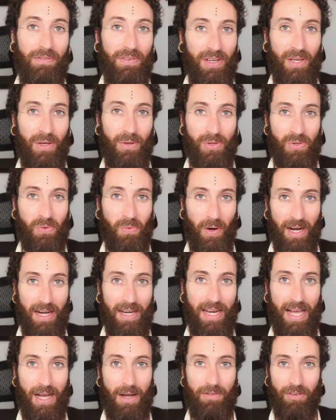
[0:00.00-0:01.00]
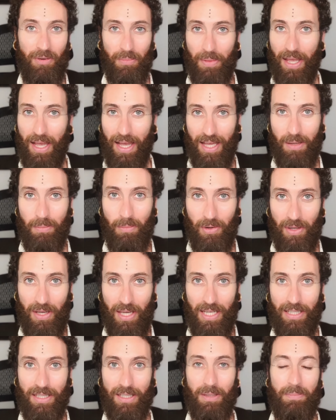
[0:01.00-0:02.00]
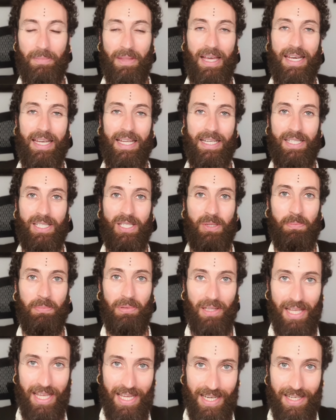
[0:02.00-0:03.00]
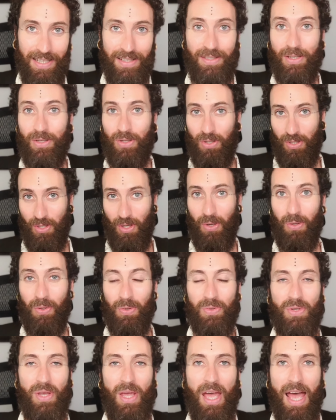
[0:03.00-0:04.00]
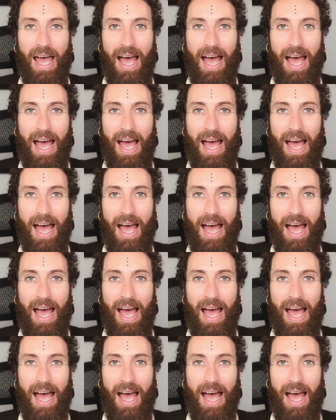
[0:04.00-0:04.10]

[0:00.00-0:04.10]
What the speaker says: videos right now from the animal kingdom that explains and shows